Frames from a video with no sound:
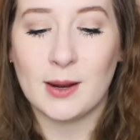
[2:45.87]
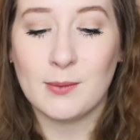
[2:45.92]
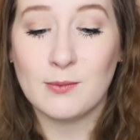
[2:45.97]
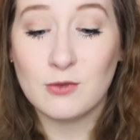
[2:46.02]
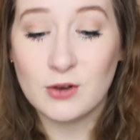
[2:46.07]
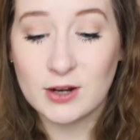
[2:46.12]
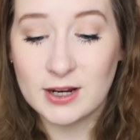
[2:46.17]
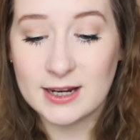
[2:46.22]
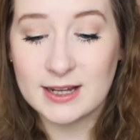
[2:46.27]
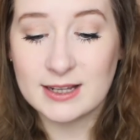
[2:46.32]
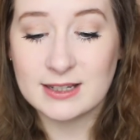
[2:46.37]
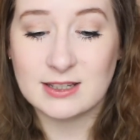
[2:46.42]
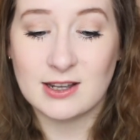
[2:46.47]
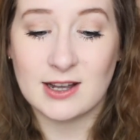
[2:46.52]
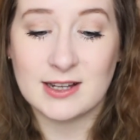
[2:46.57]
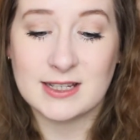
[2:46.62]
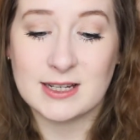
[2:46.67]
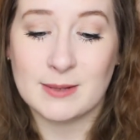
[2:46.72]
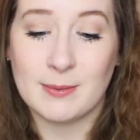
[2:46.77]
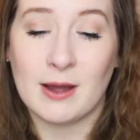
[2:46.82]
I'm really
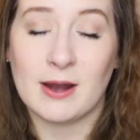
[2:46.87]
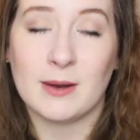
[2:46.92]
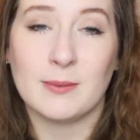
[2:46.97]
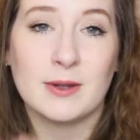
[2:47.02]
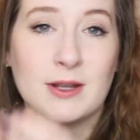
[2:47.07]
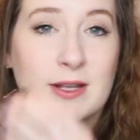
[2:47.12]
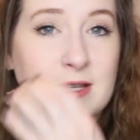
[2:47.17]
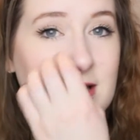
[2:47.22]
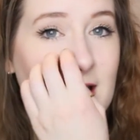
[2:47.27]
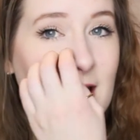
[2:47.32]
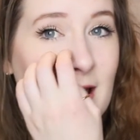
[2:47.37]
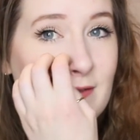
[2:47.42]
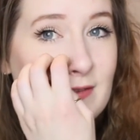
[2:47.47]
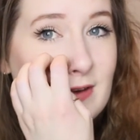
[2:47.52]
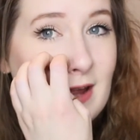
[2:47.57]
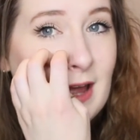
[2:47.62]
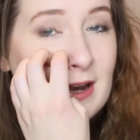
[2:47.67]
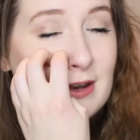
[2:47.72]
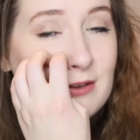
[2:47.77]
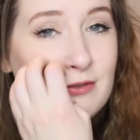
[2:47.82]
excited about it because I
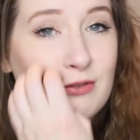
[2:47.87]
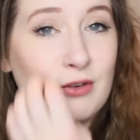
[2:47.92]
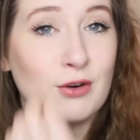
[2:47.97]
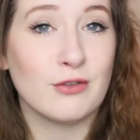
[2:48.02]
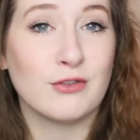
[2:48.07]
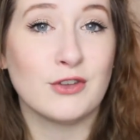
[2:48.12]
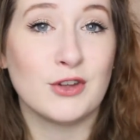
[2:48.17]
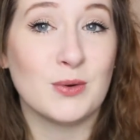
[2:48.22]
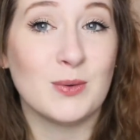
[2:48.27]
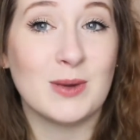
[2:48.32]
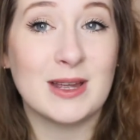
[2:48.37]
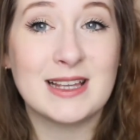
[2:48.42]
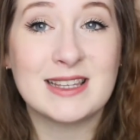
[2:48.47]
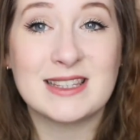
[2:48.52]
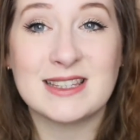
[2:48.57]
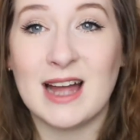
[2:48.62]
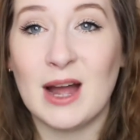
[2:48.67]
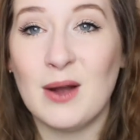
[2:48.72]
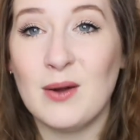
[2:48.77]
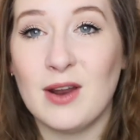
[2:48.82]
haven't had it for a few
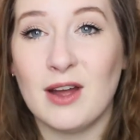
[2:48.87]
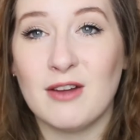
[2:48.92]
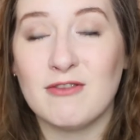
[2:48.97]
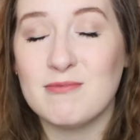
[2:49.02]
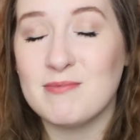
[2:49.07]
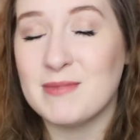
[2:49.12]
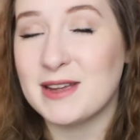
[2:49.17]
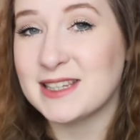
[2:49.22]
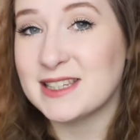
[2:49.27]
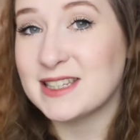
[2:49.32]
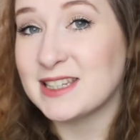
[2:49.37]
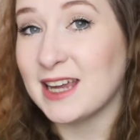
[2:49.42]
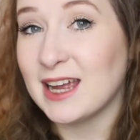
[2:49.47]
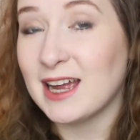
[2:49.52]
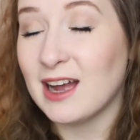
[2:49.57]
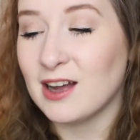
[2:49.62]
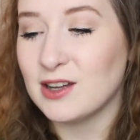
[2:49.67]
weeks now and I've missed it.